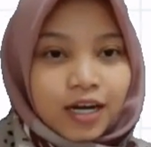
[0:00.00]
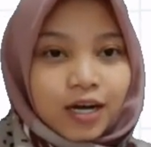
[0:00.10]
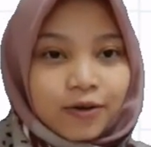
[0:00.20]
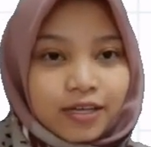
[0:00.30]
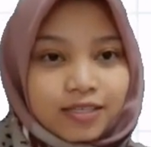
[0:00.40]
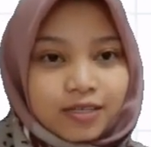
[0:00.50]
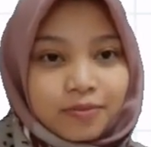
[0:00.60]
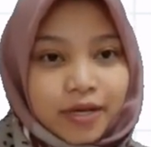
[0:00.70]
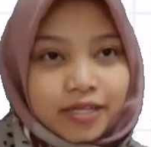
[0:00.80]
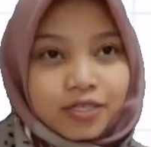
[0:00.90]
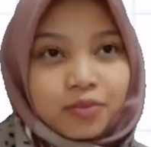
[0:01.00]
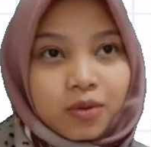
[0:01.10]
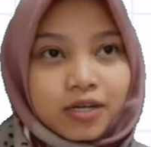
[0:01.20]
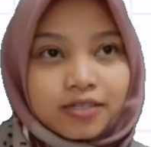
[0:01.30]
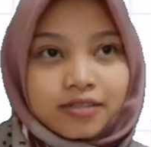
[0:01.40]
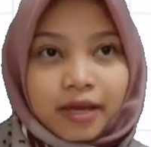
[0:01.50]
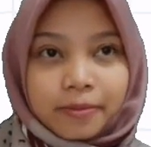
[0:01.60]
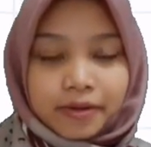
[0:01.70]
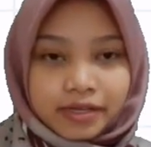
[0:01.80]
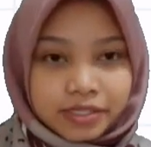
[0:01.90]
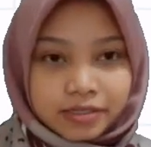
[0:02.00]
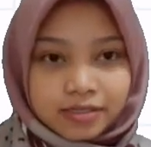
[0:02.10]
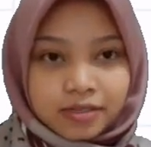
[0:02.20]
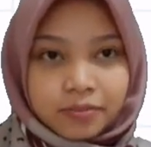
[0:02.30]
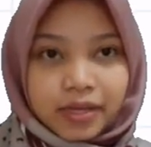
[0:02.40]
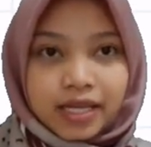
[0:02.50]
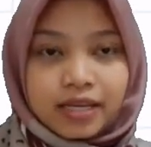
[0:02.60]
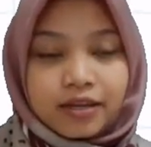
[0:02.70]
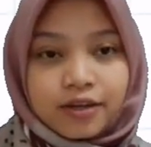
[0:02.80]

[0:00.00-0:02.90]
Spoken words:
How is a benchmark debt ratio determined?